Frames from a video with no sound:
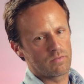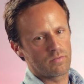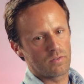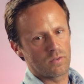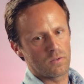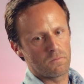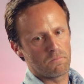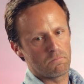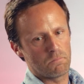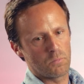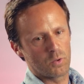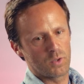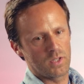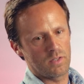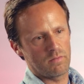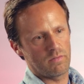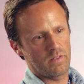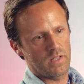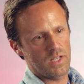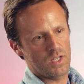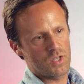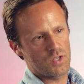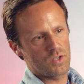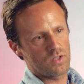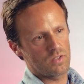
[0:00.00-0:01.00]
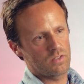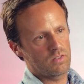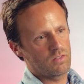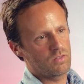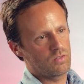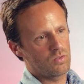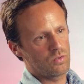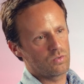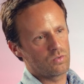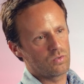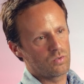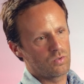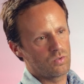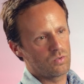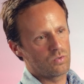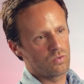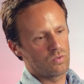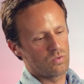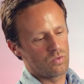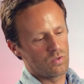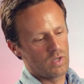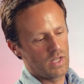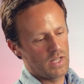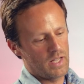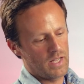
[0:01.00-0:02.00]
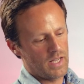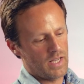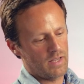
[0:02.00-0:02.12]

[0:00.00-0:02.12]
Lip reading: from motivation to